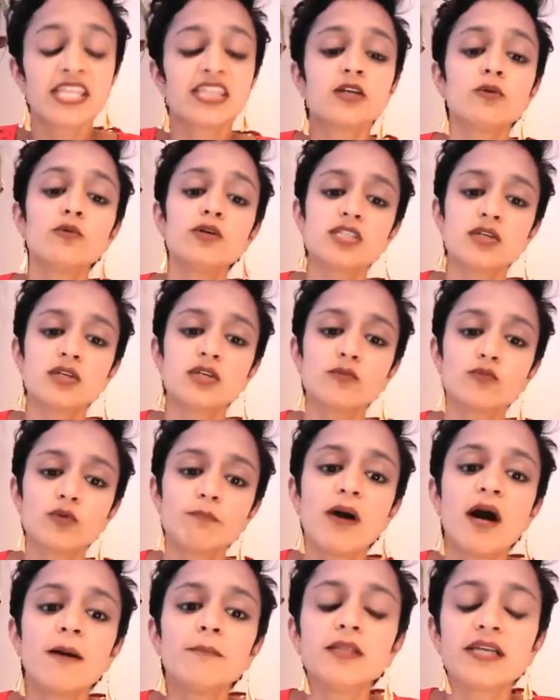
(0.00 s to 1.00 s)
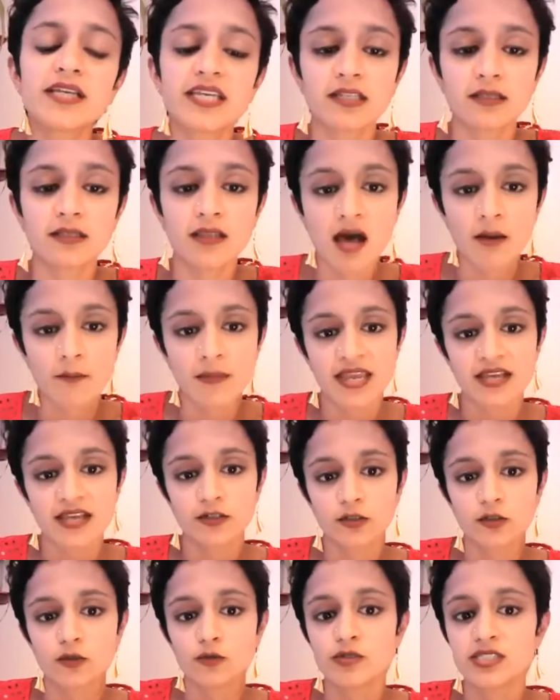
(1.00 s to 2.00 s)
there was a Republican
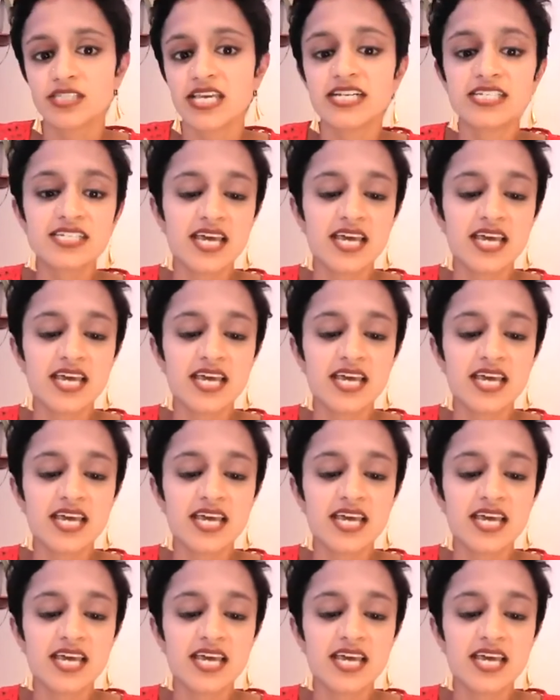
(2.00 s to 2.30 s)
lawmaker who said